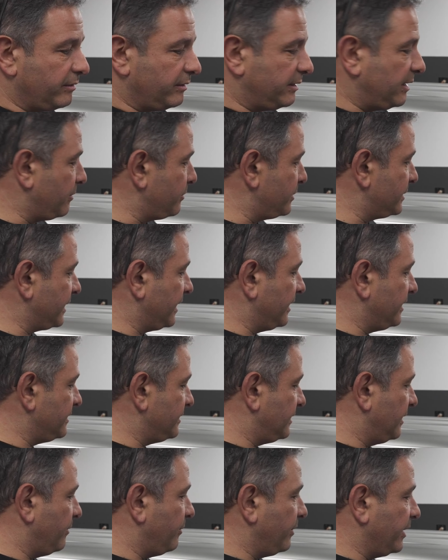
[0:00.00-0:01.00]
that was
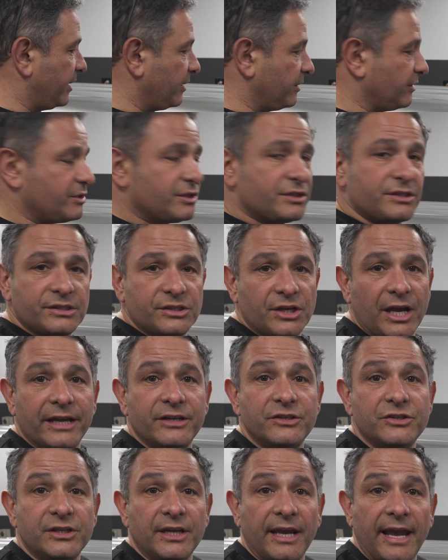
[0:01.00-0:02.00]
easy. We could just
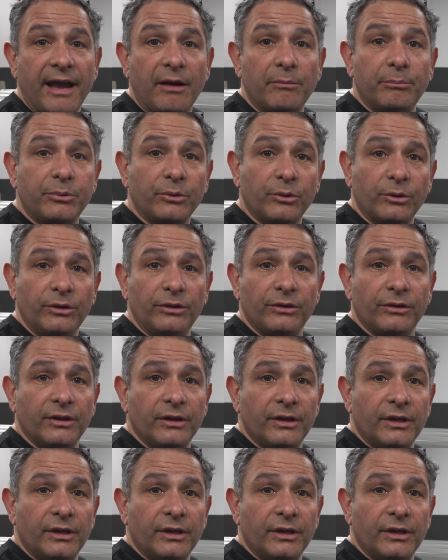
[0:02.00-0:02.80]
change the output.